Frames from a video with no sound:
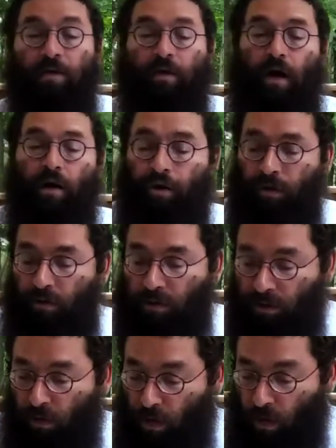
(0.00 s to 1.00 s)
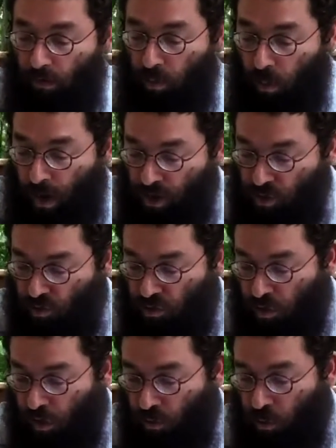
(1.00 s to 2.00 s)
The article is called "What
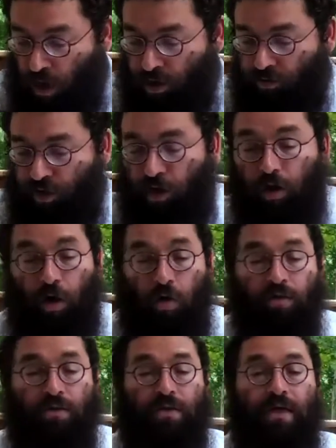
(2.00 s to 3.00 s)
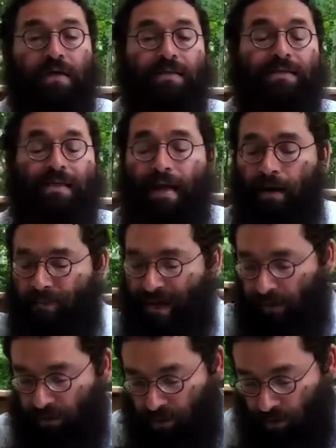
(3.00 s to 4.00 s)
Your Clothes Say
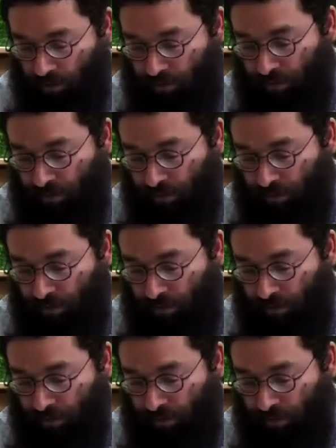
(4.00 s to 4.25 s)
About You,"